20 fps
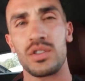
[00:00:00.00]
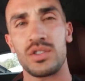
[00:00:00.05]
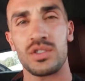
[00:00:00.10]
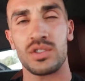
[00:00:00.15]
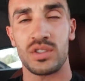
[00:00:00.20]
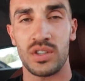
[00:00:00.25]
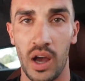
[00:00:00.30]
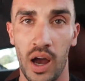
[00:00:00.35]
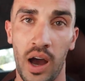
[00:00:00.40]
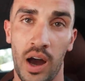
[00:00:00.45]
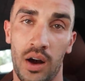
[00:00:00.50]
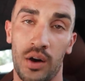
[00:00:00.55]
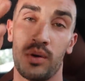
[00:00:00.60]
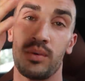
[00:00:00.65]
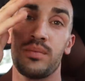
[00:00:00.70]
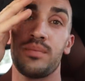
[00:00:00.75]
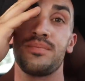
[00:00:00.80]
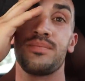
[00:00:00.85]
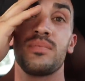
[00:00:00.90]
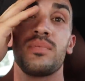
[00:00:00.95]

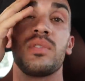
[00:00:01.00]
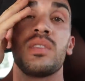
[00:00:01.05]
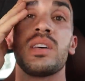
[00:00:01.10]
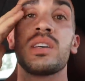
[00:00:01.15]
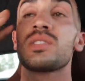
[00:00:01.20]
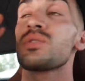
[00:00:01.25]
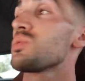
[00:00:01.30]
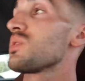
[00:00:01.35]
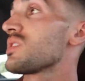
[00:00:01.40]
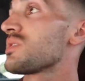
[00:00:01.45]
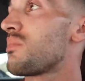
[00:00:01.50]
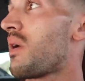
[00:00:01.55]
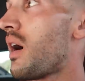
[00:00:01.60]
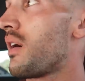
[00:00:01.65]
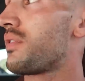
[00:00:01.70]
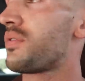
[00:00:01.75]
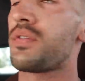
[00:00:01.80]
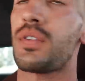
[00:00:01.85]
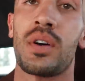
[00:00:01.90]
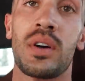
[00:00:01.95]
So, this was
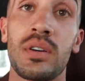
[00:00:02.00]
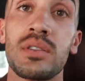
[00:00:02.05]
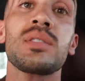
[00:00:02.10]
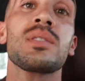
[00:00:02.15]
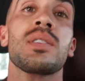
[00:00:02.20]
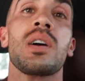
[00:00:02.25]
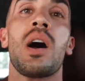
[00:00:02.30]
my first